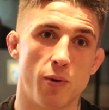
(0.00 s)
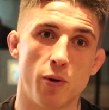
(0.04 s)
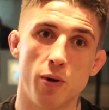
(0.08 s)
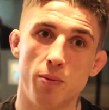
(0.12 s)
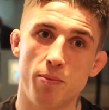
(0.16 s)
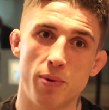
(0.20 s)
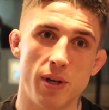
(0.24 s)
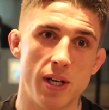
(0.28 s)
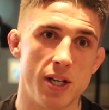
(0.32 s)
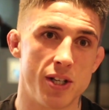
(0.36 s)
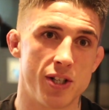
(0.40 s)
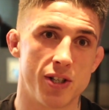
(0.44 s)
More
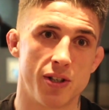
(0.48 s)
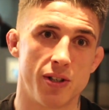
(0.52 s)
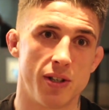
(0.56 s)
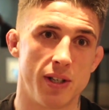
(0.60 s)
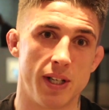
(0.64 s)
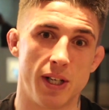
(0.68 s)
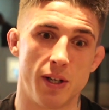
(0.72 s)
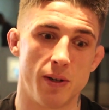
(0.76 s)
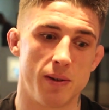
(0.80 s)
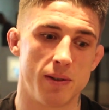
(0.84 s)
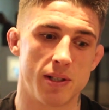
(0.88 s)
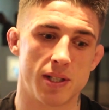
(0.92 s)
pressure.
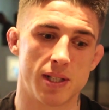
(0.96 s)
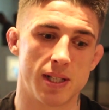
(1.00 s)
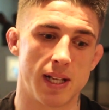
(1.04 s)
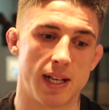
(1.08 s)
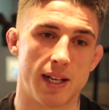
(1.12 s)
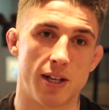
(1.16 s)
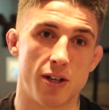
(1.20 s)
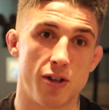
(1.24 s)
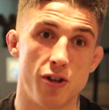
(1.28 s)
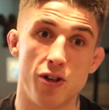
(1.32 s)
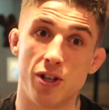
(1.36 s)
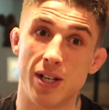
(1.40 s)
You know, it's
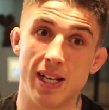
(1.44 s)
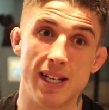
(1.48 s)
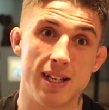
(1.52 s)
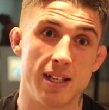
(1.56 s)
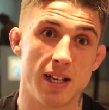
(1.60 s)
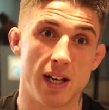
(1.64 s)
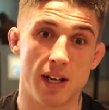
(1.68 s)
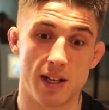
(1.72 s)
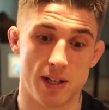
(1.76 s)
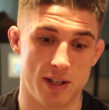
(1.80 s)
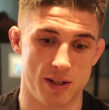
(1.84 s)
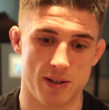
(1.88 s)
like
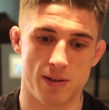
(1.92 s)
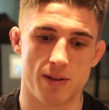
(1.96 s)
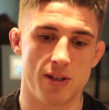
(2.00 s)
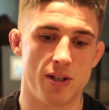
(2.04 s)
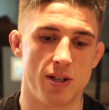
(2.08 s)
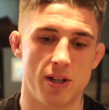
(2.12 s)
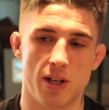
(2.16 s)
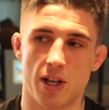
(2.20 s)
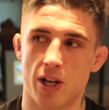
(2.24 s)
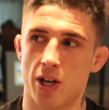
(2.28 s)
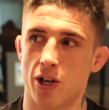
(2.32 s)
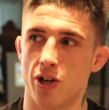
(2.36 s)

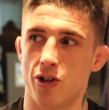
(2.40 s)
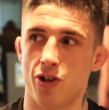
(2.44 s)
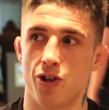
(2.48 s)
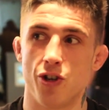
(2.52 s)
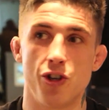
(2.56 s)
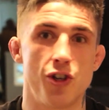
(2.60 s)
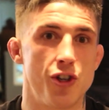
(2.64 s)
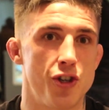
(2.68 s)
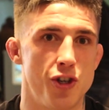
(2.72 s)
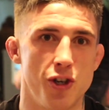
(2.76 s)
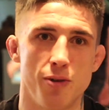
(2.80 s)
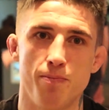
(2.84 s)

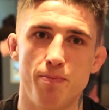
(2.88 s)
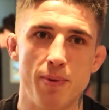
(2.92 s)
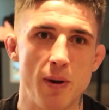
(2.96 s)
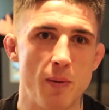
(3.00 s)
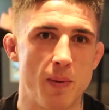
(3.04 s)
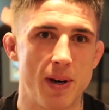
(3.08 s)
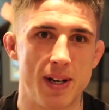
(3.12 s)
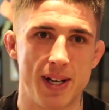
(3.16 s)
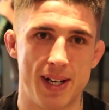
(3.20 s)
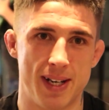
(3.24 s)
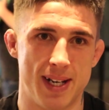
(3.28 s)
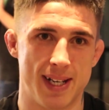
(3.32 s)
you should be
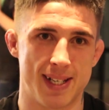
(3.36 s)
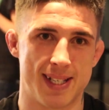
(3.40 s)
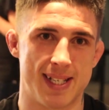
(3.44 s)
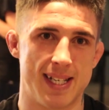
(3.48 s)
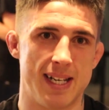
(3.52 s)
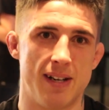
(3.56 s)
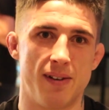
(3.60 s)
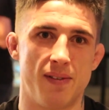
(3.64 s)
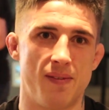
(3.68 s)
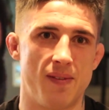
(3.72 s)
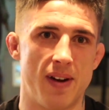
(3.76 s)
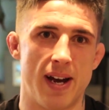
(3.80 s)
winning this
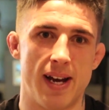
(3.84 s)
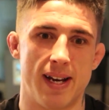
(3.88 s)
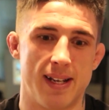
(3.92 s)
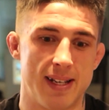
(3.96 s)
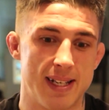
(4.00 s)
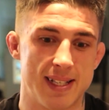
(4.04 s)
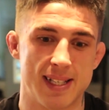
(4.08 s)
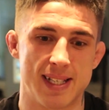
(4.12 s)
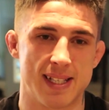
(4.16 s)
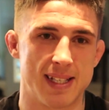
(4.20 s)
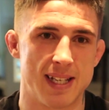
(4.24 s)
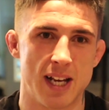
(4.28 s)
here fight.
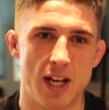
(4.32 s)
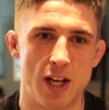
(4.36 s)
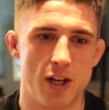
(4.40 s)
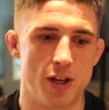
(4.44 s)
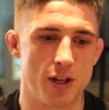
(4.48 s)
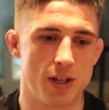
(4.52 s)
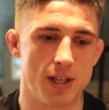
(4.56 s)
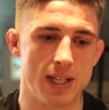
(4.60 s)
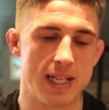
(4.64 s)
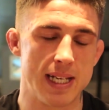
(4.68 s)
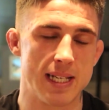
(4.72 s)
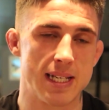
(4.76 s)

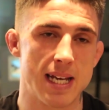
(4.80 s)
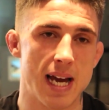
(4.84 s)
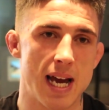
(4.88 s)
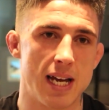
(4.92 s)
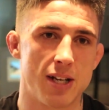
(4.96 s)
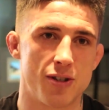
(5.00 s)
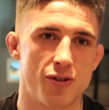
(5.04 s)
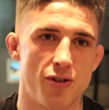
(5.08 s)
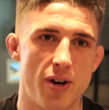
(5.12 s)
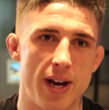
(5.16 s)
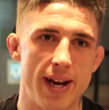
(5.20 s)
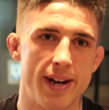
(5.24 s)
Look at these
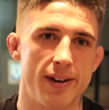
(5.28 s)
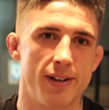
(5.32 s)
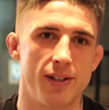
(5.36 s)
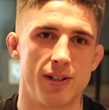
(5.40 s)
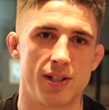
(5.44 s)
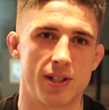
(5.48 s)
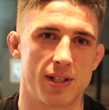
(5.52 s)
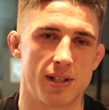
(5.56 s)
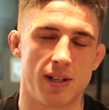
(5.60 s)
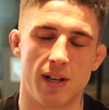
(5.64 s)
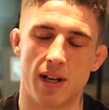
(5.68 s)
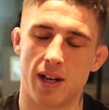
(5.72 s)
guys'
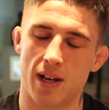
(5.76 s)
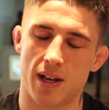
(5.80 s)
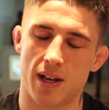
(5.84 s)
records.